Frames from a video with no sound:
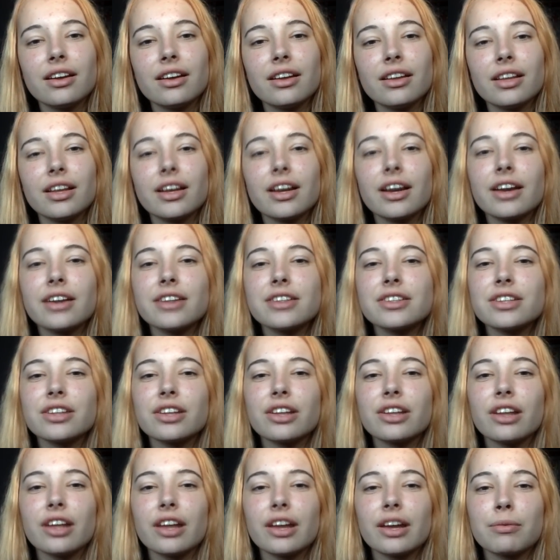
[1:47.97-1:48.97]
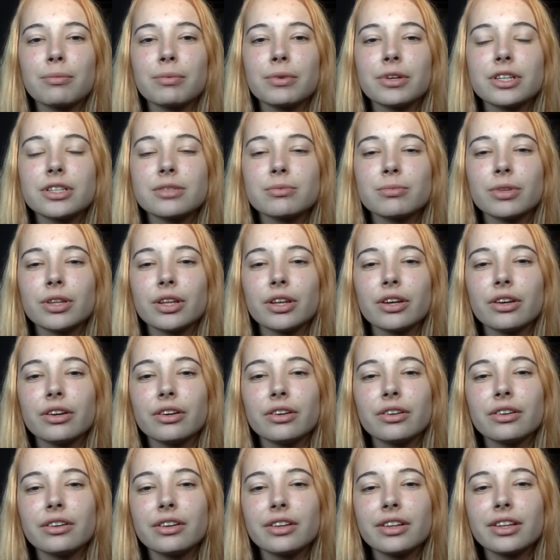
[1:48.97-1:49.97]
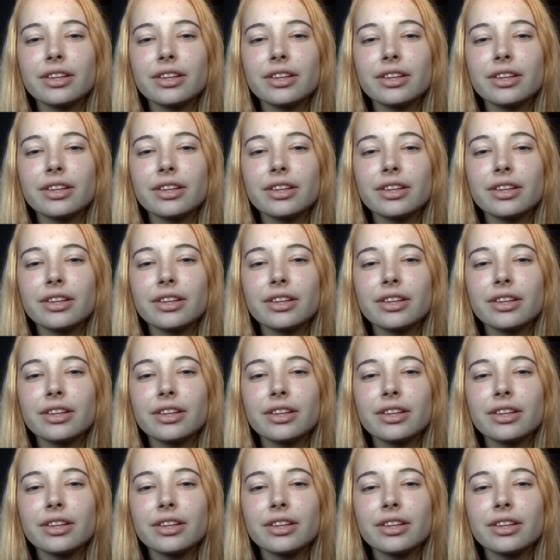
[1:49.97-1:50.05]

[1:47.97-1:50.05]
That guy doesn't look like a policeman though, I